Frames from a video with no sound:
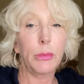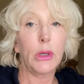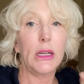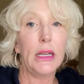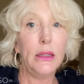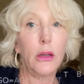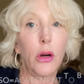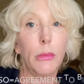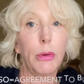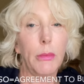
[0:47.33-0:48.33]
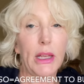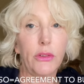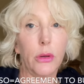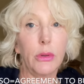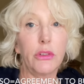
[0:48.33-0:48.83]
put it in the
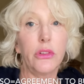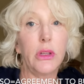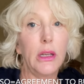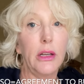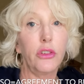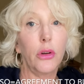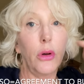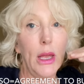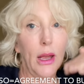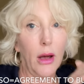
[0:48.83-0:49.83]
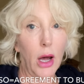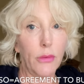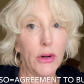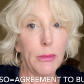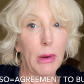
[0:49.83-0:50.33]
compromesso, which is the initial
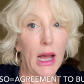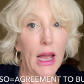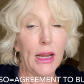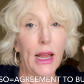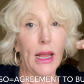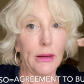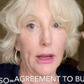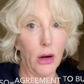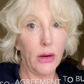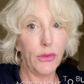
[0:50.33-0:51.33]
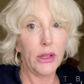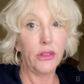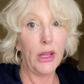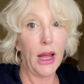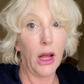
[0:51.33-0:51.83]
offer to buy and their offer to
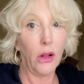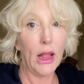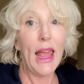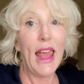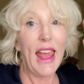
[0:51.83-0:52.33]
sell,